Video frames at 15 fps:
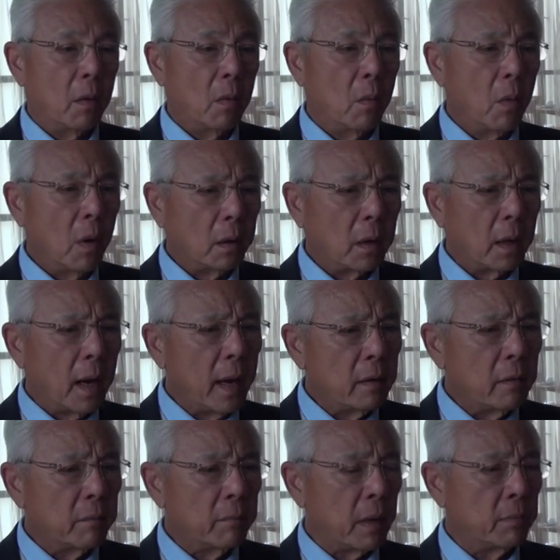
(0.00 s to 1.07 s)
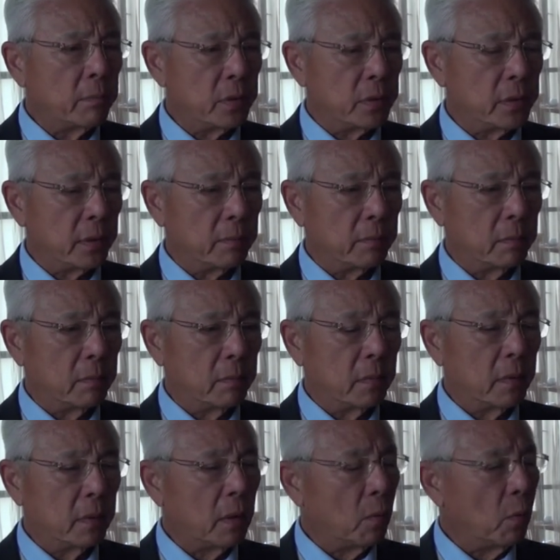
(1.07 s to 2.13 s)
What kind of membership
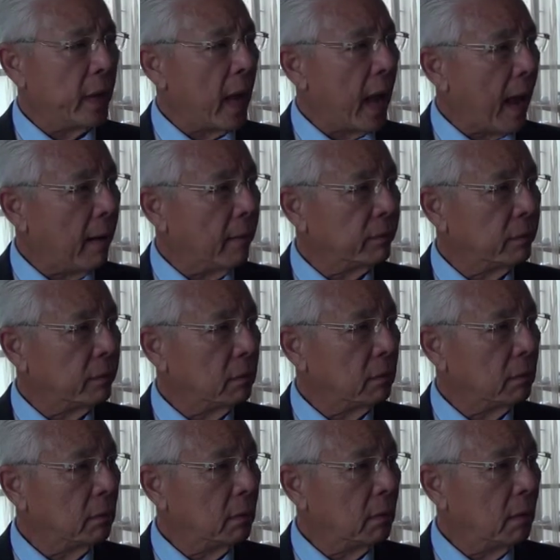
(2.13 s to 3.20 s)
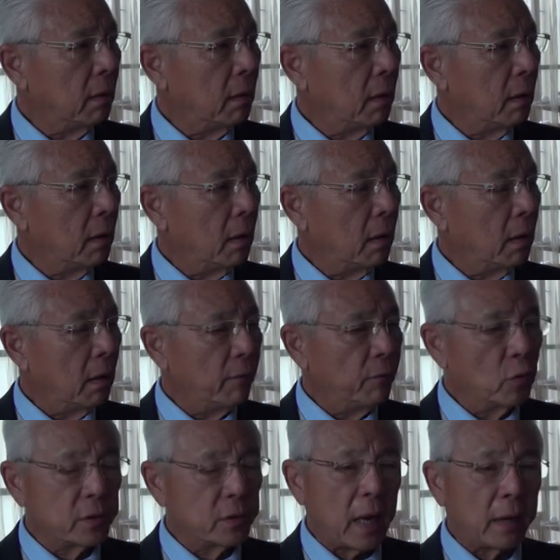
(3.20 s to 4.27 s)
that we have? If
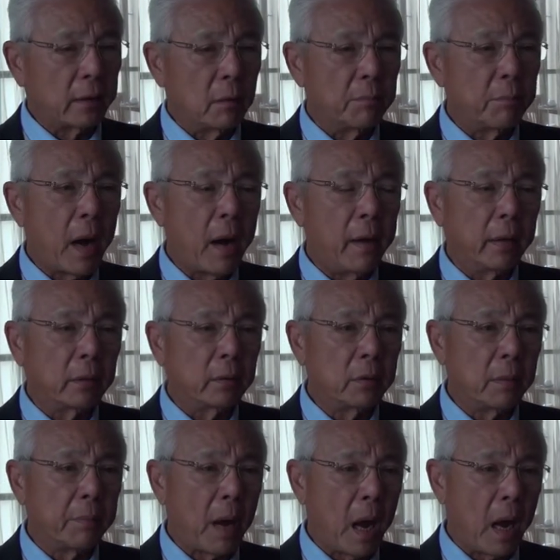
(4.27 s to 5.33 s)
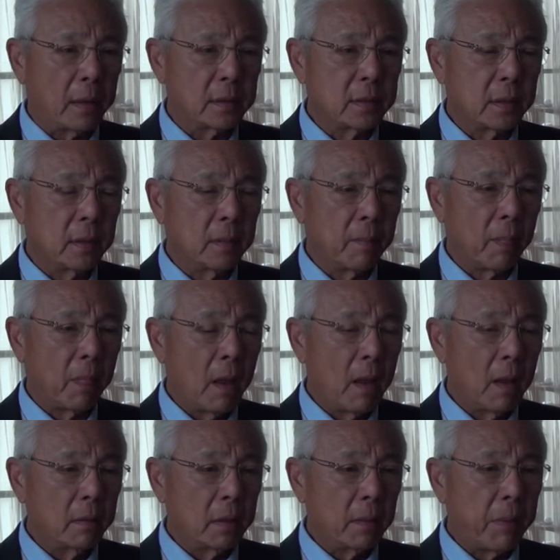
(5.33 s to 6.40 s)
you start comparing to the past.
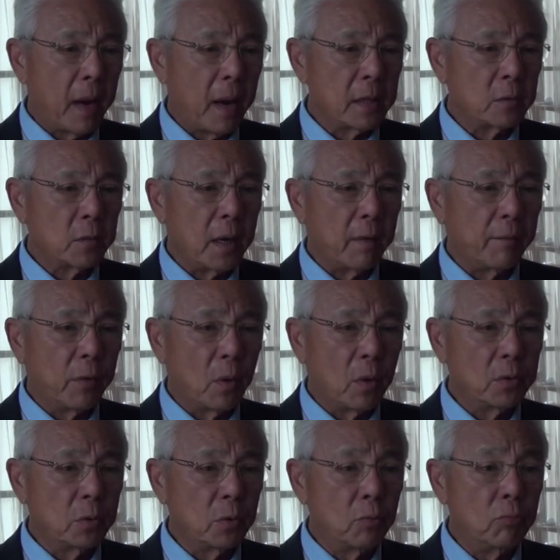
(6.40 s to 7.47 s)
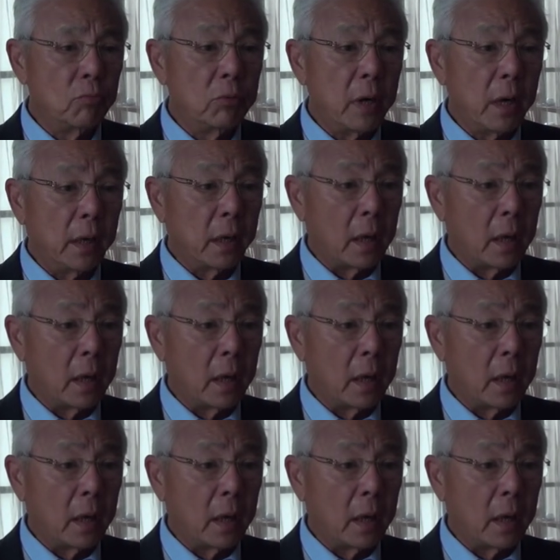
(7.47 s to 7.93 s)
The past, we have those who really